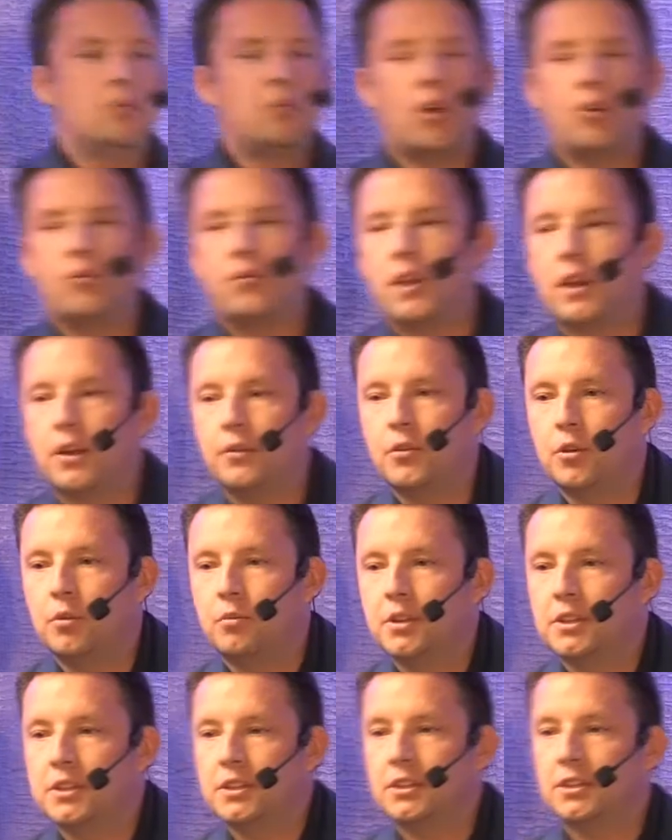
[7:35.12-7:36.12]
profile of your
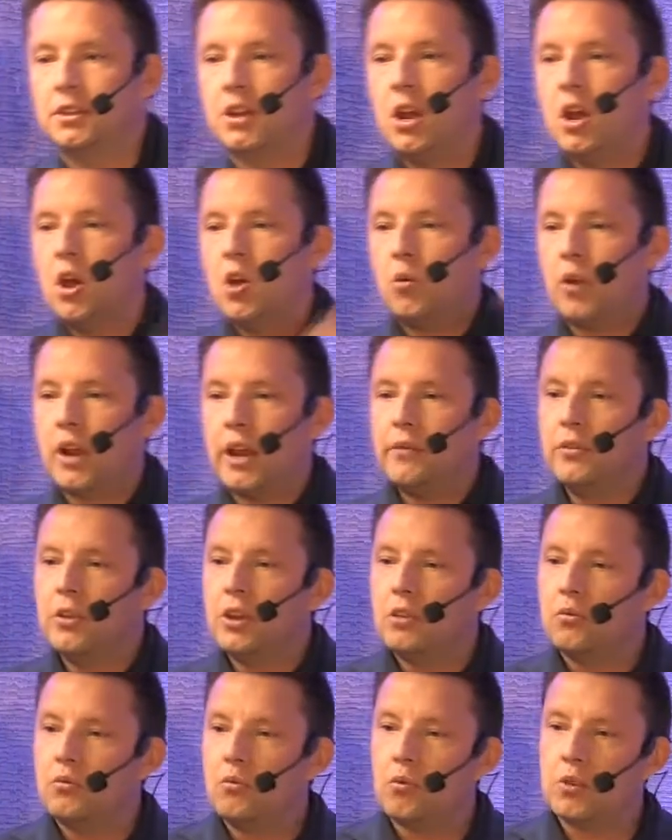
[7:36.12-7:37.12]
business, whatever
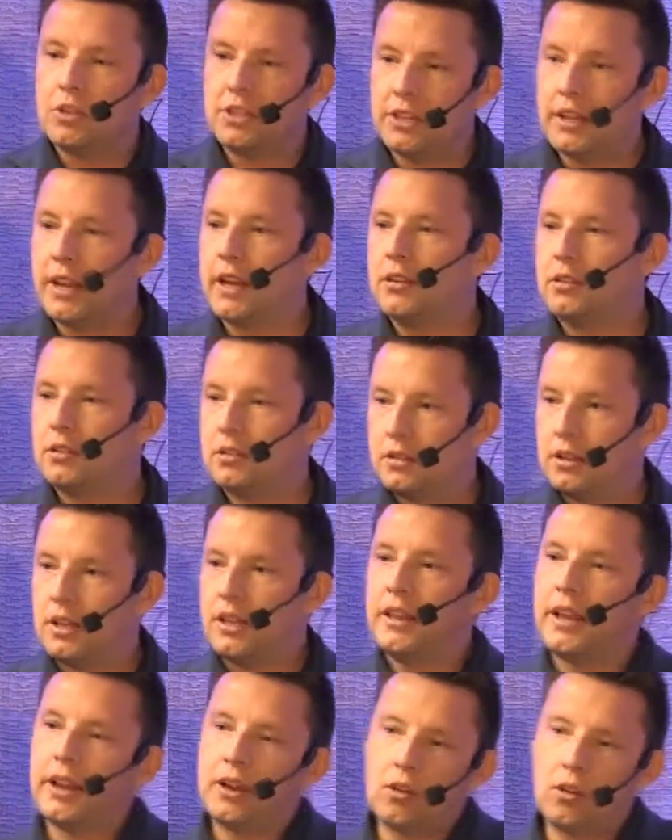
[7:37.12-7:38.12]
was in
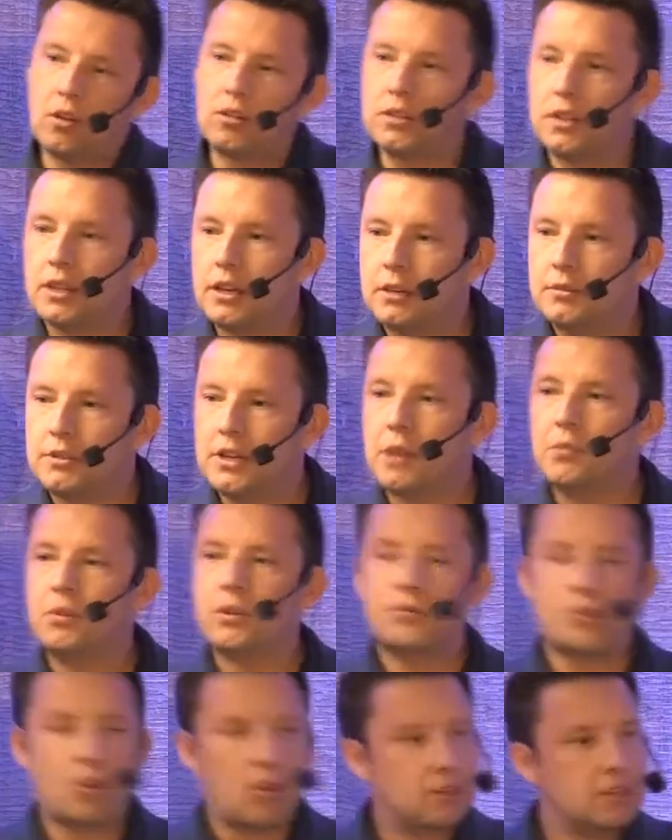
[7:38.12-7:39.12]
that table
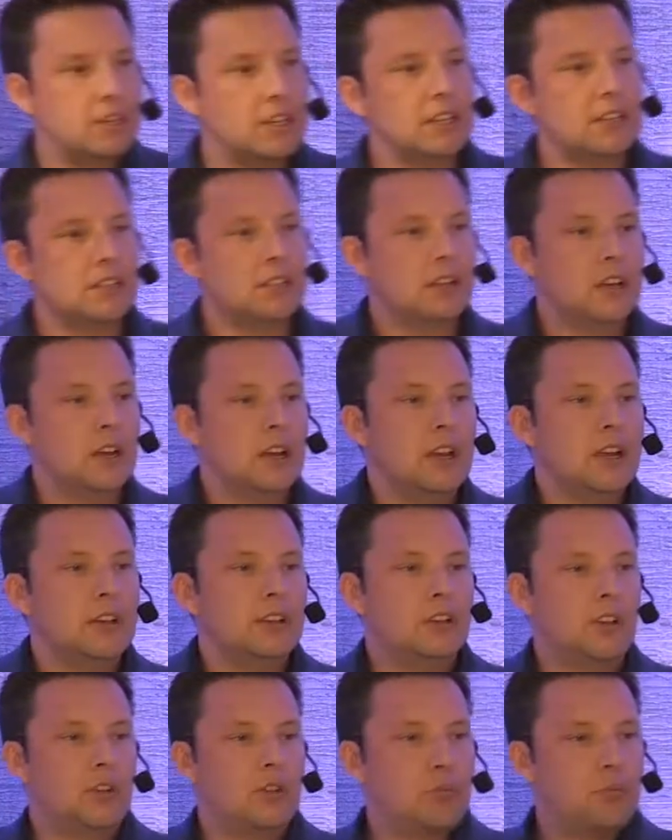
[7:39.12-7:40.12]
of contents,
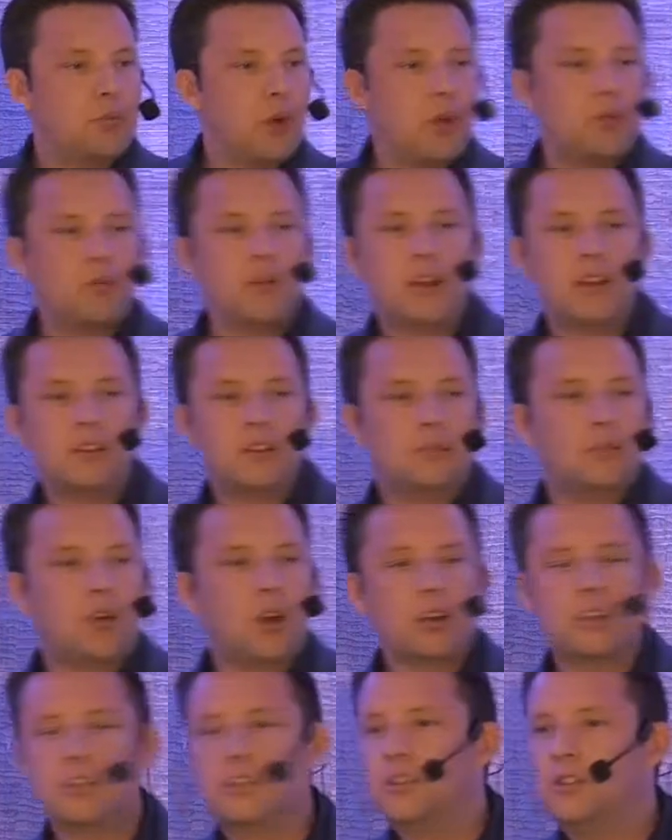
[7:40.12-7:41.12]
so your profile, the
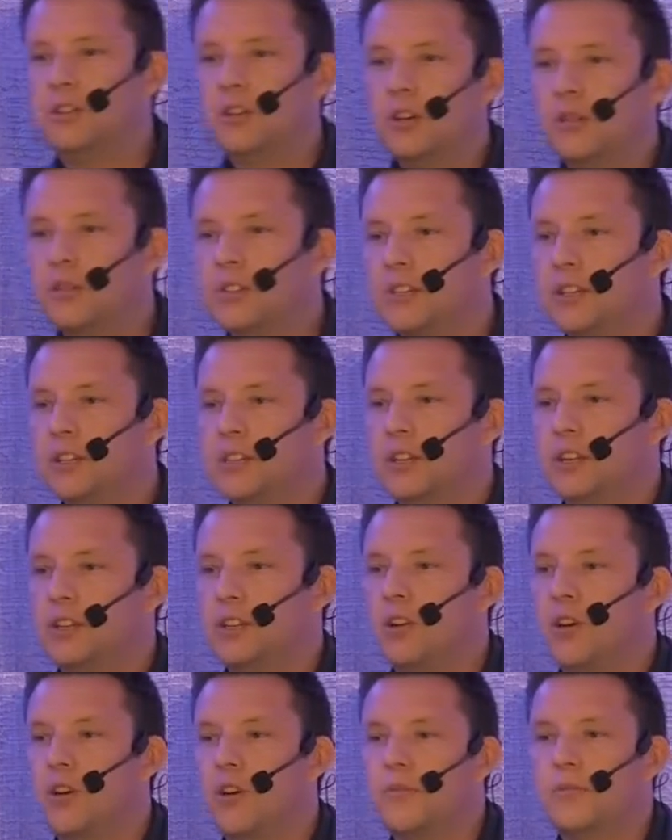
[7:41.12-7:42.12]
products and services
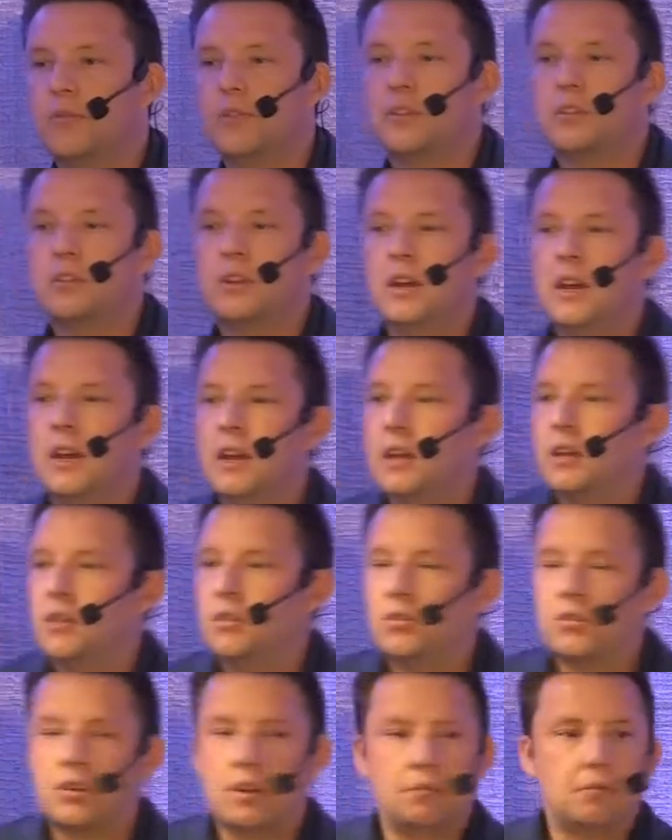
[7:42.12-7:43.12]
that you offer,
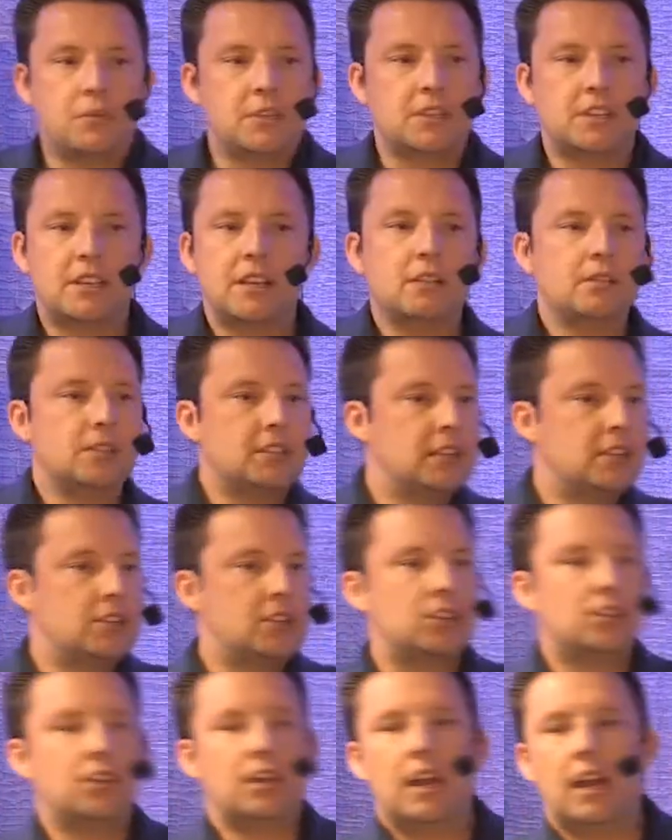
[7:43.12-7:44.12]
the skill sets
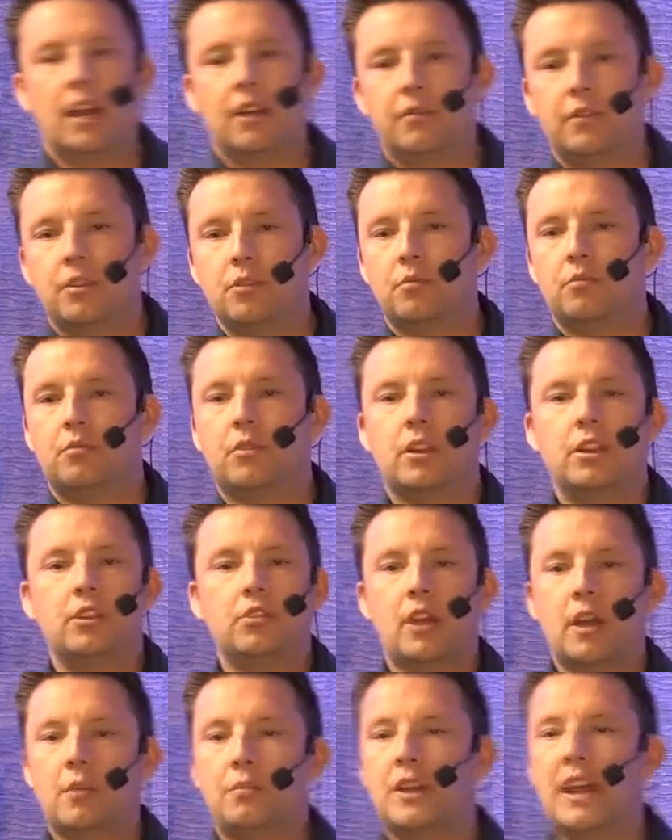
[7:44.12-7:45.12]
that you have in
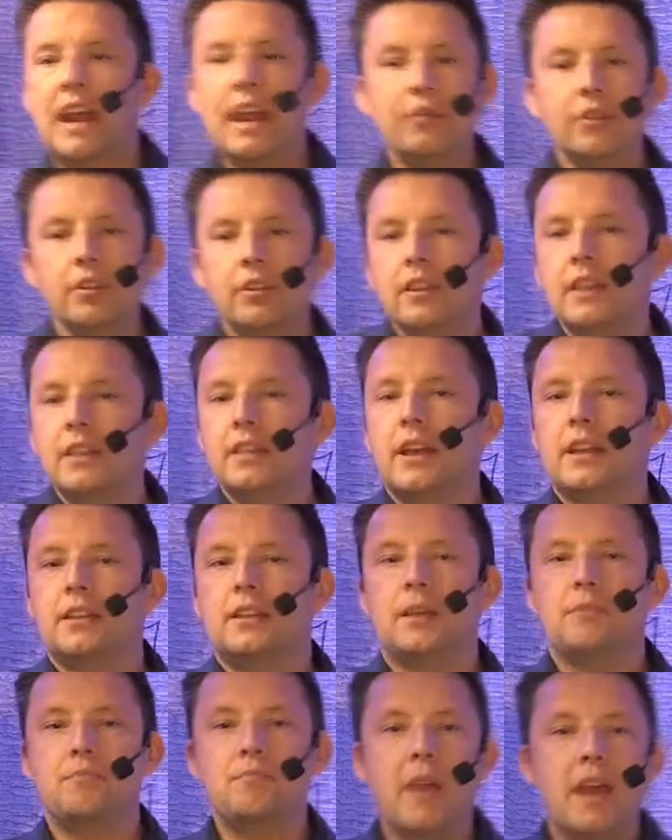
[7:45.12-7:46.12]
your company, everything
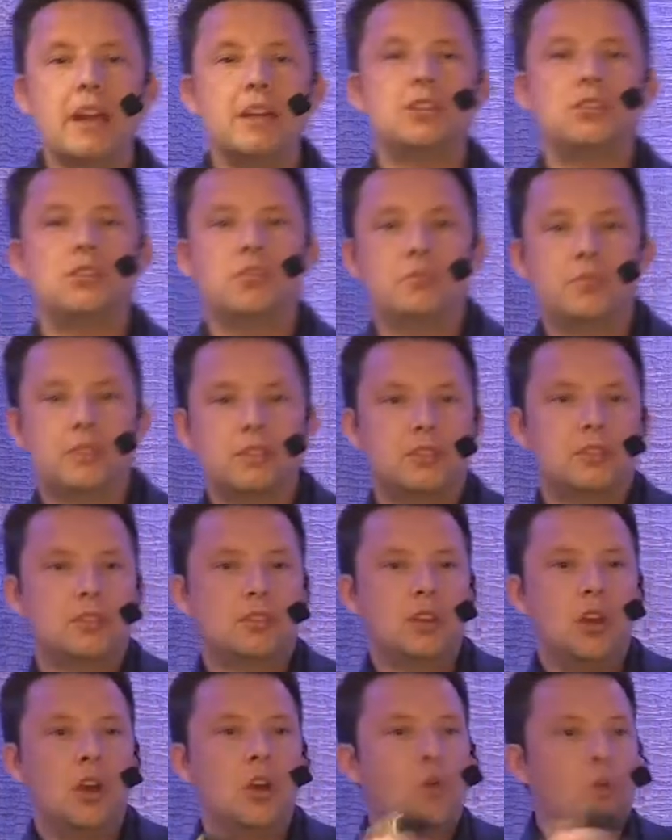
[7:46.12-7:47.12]
that makes your
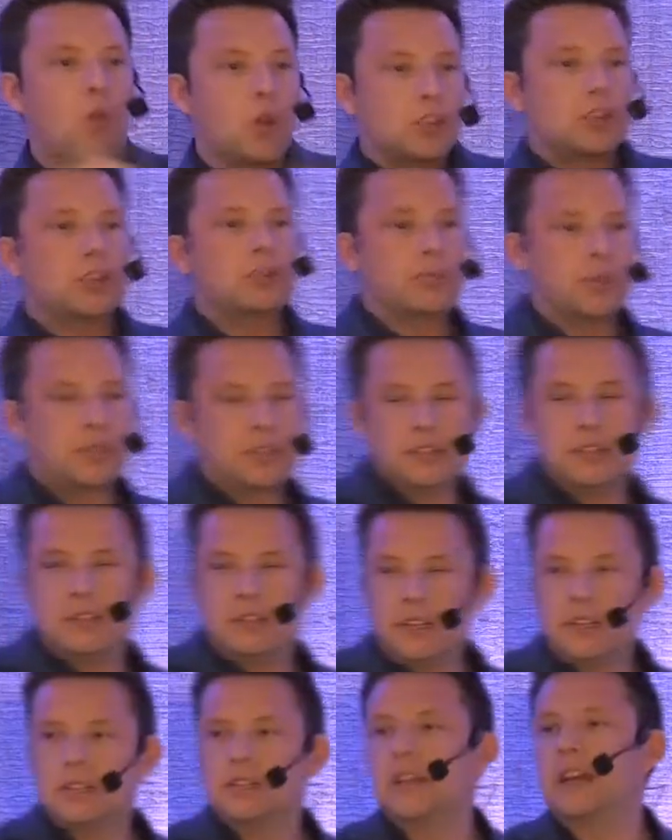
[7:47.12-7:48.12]
business what your
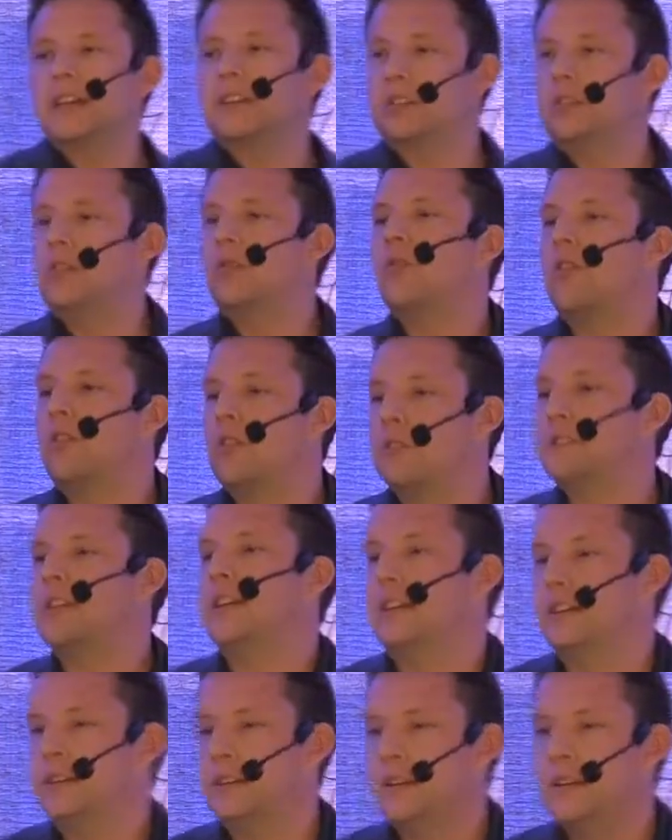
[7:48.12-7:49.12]
business is, that's your
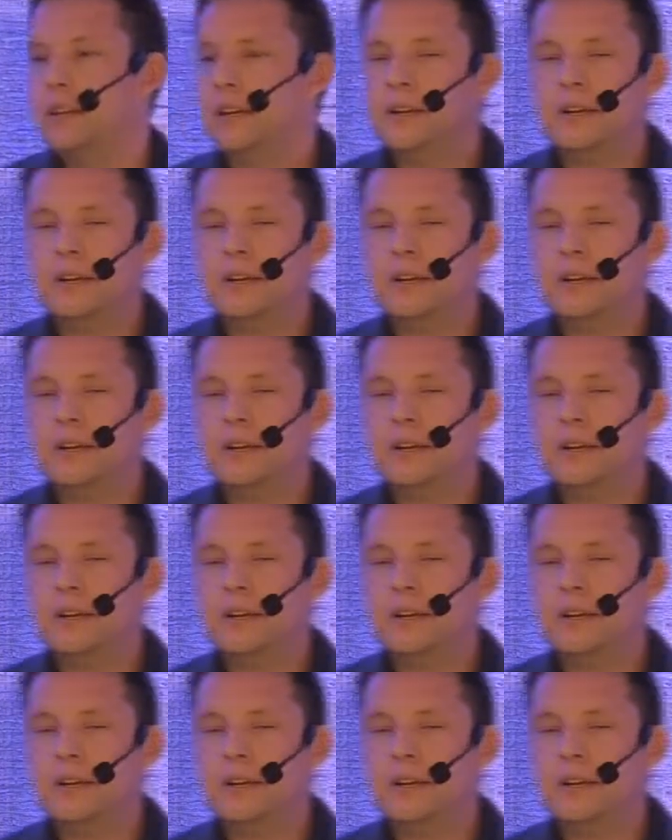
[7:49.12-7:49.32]
content.